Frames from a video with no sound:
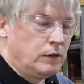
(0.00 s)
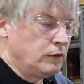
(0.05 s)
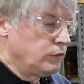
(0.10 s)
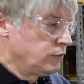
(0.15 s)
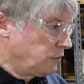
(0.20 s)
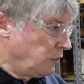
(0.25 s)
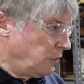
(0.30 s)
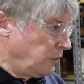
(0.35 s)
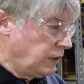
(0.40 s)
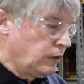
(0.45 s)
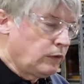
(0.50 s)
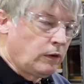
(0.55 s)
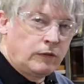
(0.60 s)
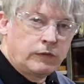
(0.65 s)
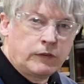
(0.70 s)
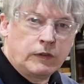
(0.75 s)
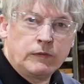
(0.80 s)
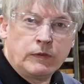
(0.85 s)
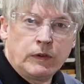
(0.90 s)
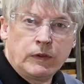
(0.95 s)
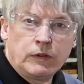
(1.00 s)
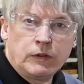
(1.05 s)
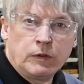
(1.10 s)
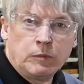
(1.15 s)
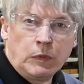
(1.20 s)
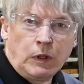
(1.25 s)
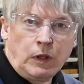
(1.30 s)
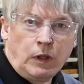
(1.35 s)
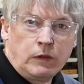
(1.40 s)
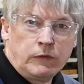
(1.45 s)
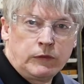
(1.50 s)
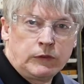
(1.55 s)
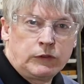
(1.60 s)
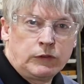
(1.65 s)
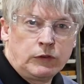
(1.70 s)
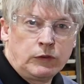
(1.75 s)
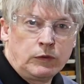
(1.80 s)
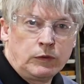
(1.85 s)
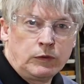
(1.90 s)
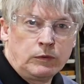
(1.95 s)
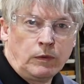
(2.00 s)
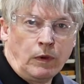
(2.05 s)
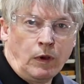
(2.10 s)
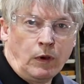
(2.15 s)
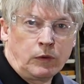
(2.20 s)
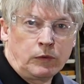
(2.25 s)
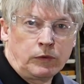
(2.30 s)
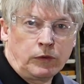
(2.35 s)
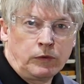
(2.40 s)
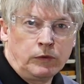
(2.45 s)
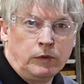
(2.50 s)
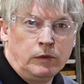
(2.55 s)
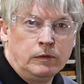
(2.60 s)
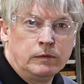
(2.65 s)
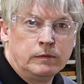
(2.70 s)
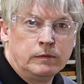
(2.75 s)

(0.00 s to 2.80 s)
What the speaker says: So here I've converted the mill over to horizontal.